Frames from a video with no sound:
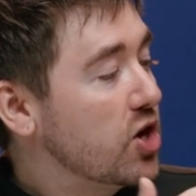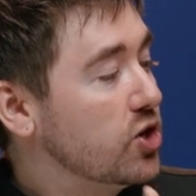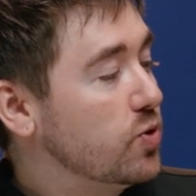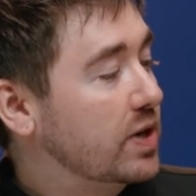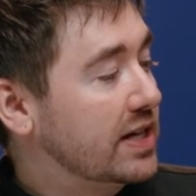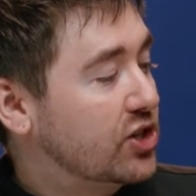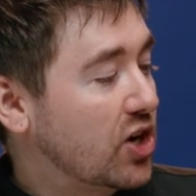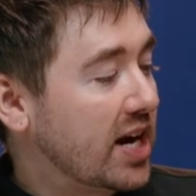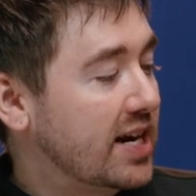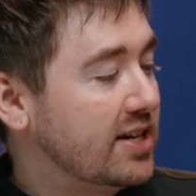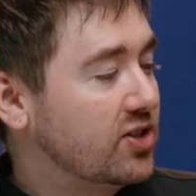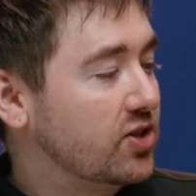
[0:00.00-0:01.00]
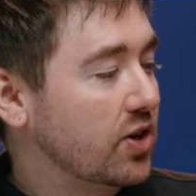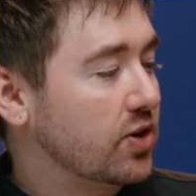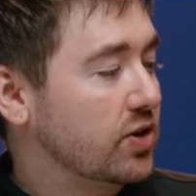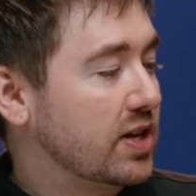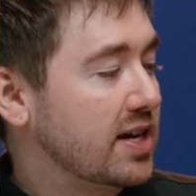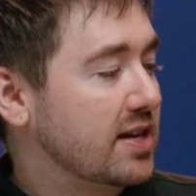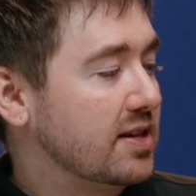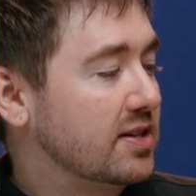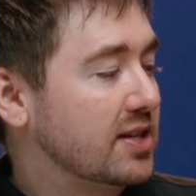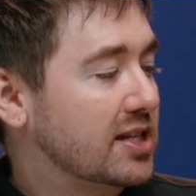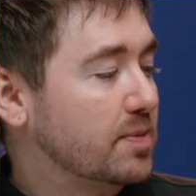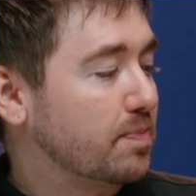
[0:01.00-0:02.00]
you can change the
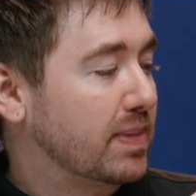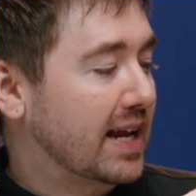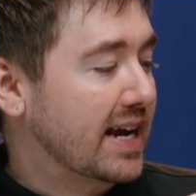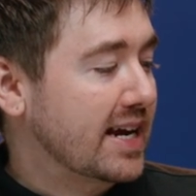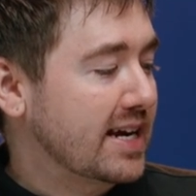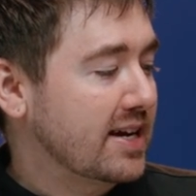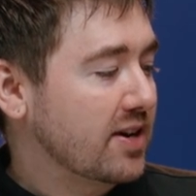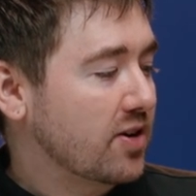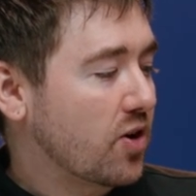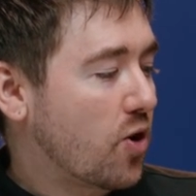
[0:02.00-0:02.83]
display